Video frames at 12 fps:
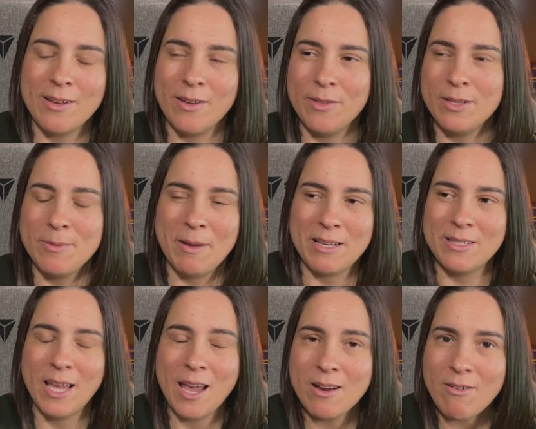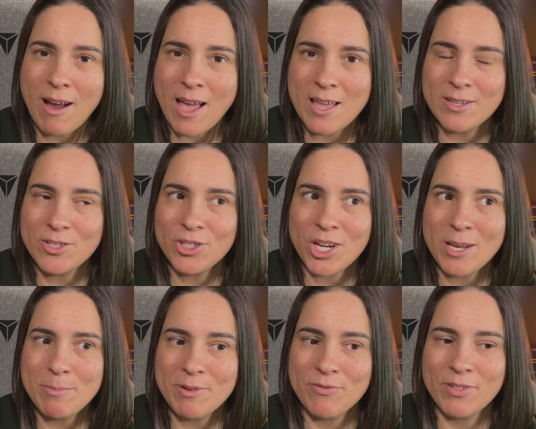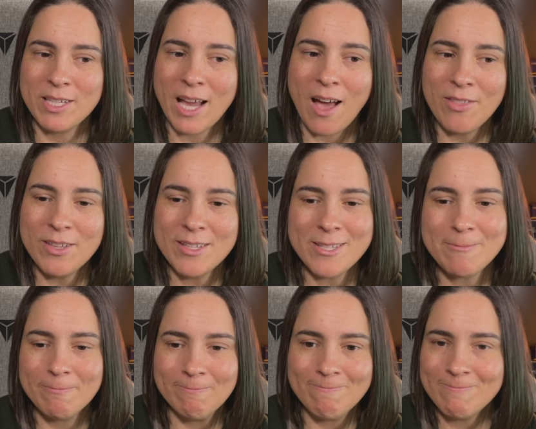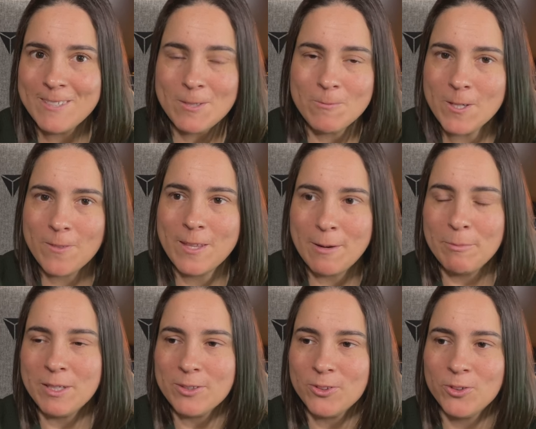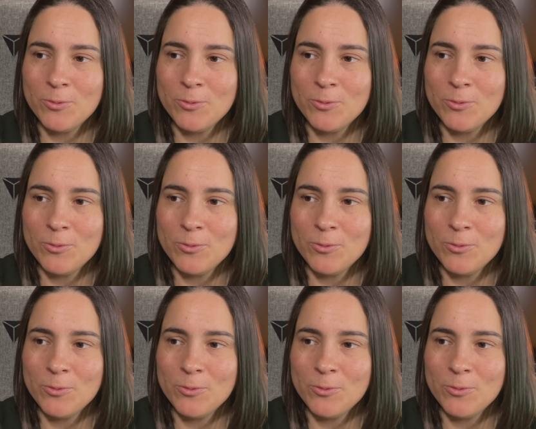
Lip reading: I think it's about 10 grand cheaper for the others, is it worth that much?